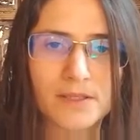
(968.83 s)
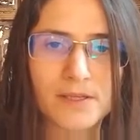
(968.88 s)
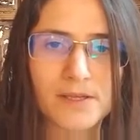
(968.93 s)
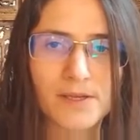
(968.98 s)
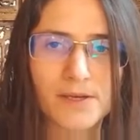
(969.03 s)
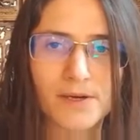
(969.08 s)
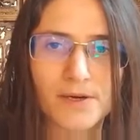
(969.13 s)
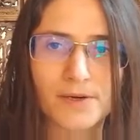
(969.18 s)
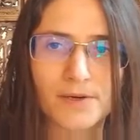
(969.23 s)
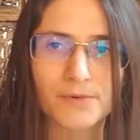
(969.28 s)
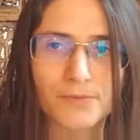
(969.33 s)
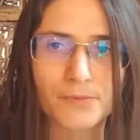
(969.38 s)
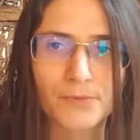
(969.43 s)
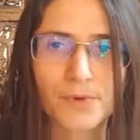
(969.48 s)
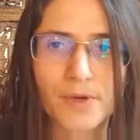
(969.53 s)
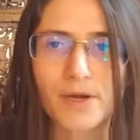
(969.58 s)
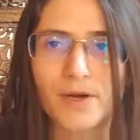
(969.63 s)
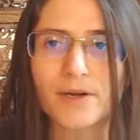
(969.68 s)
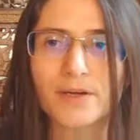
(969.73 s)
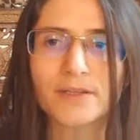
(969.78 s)
here
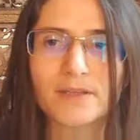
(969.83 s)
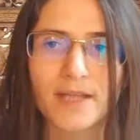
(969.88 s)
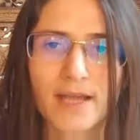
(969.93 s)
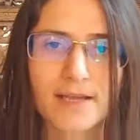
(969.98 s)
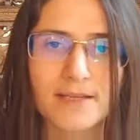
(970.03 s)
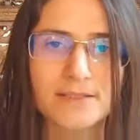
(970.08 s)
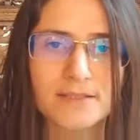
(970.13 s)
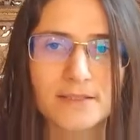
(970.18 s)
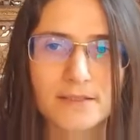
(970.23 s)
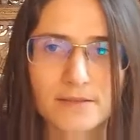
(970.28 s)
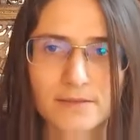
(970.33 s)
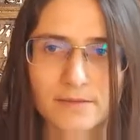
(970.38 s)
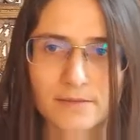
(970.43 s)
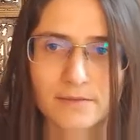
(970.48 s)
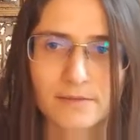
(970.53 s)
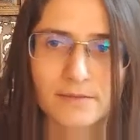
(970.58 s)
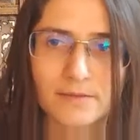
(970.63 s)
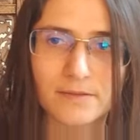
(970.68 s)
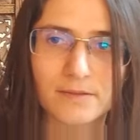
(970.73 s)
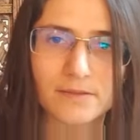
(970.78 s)
we are taxing
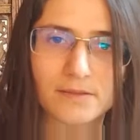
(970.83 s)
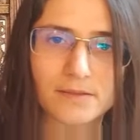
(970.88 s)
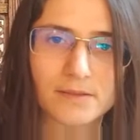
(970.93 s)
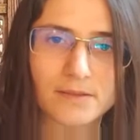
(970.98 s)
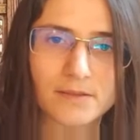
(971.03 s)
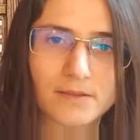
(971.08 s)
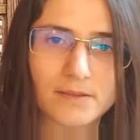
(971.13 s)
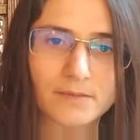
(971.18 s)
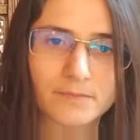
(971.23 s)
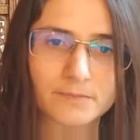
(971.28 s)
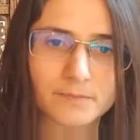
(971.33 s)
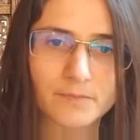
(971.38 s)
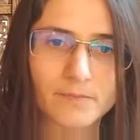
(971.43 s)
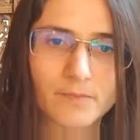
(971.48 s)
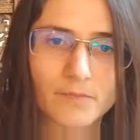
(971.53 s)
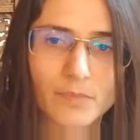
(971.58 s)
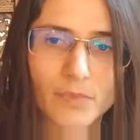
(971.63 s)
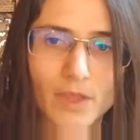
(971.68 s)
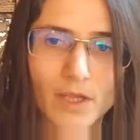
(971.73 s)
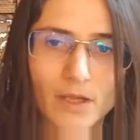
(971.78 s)
the
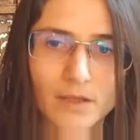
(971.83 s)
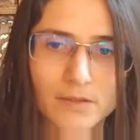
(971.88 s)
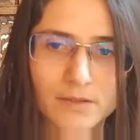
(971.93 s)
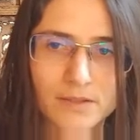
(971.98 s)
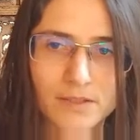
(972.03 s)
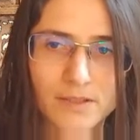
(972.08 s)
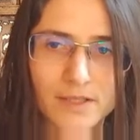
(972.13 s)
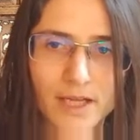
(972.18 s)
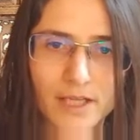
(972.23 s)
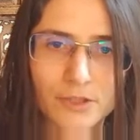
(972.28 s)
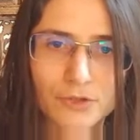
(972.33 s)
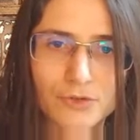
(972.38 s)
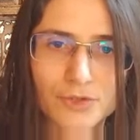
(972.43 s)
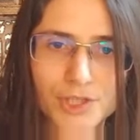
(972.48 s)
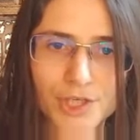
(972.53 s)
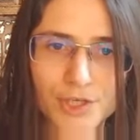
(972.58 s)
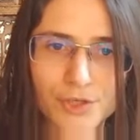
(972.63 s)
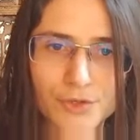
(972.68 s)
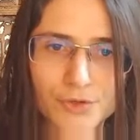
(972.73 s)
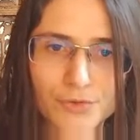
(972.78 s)

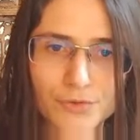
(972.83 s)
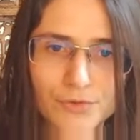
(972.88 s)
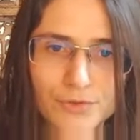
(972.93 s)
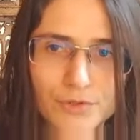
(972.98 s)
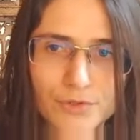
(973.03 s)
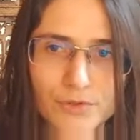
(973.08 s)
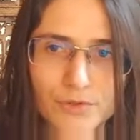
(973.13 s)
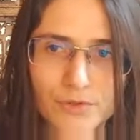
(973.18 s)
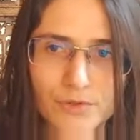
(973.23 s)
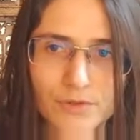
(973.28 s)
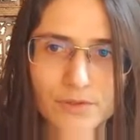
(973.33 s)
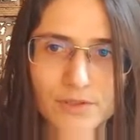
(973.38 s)
nitrogen use,